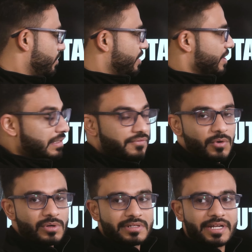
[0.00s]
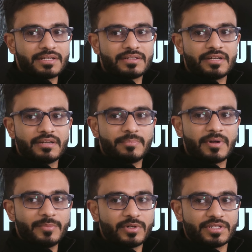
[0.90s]
This is the fourth lecture in
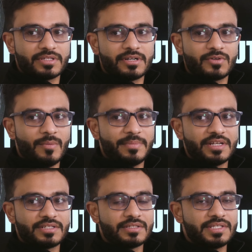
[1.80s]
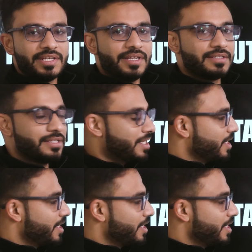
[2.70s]
permutation and combination series.